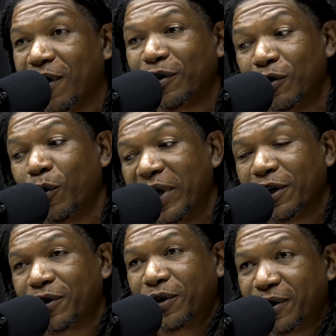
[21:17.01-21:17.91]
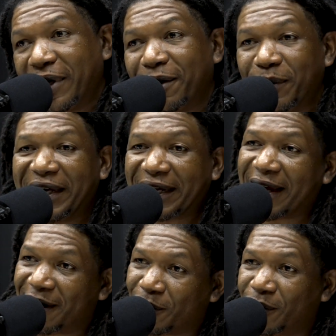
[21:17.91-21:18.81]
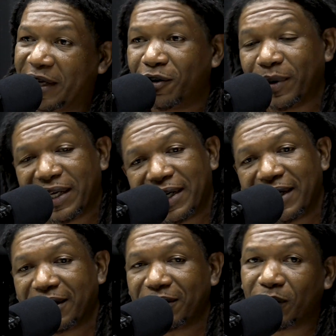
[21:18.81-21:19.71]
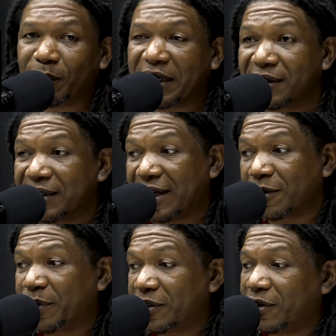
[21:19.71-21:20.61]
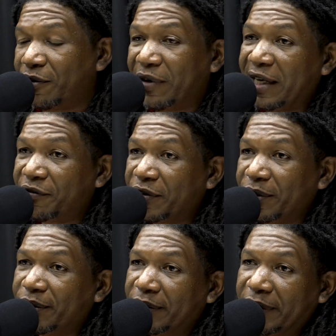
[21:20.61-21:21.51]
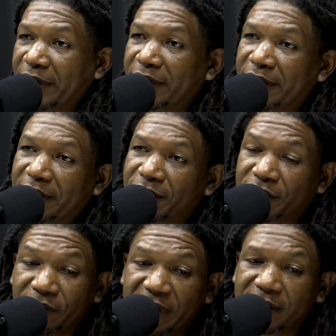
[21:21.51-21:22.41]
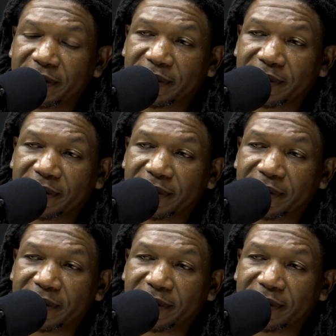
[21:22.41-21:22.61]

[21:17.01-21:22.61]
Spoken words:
know where you could go and where you can't go and know what you like and don't, because that's the person going to ride for you. For real.